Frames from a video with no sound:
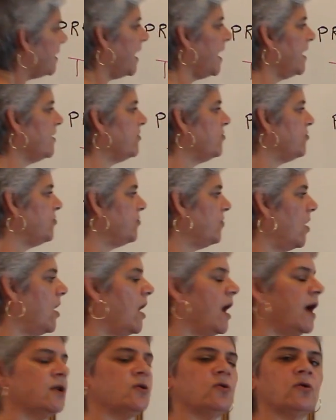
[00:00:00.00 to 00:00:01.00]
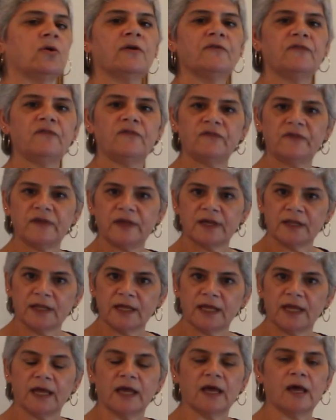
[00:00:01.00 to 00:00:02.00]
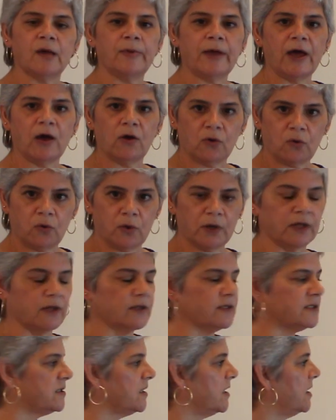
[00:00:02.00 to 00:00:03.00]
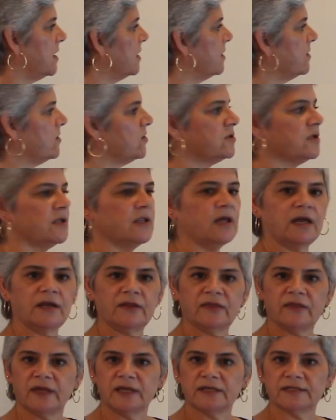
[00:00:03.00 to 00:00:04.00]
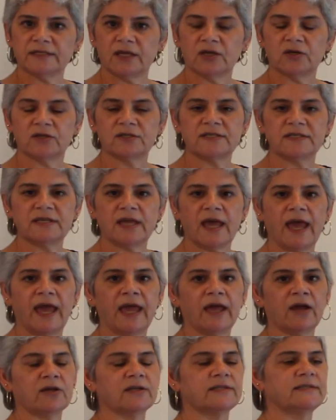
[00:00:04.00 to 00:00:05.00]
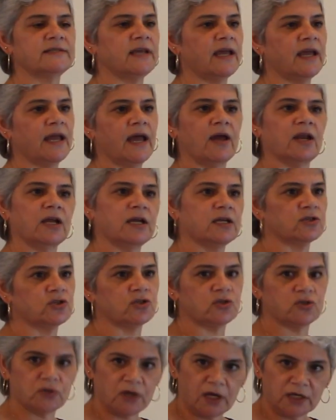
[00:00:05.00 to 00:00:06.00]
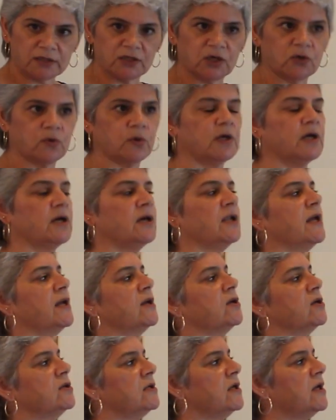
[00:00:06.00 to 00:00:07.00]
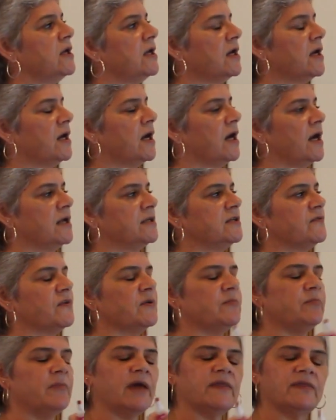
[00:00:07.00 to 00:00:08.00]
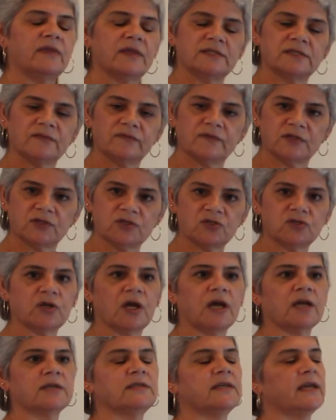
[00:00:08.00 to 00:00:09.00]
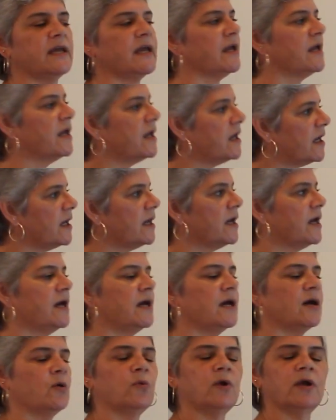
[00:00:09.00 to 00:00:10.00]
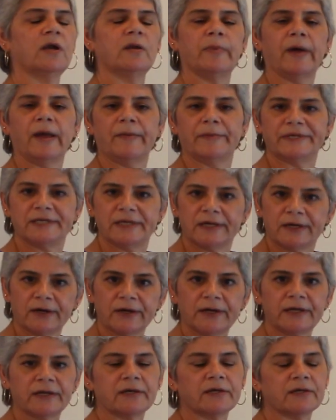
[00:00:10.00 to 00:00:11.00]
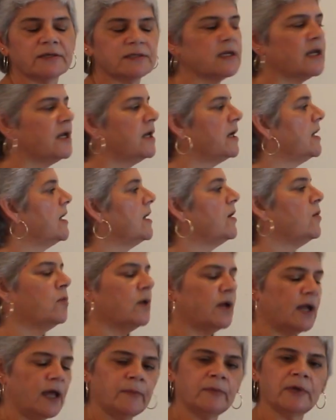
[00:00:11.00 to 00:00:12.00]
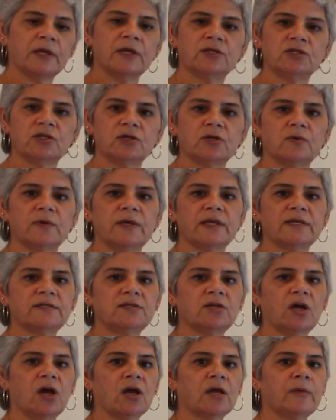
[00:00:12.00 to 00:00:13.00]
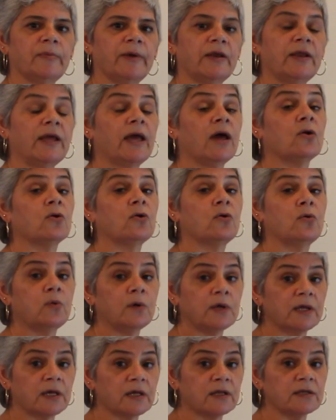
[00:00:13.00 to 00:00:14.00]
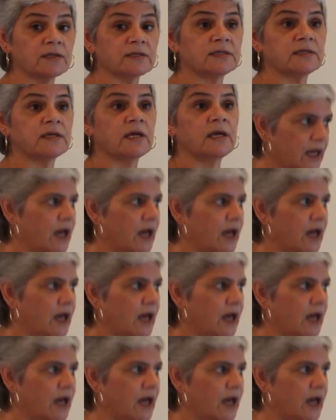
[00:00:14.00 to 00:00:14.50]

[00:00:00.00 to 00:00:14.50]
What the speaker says: a thought or a feeling about quilts. There's a lot of things I could say. I could say how to construct a quilt. Different methods of constructing, where to buy materials. What I'm going to do is talk about how quilts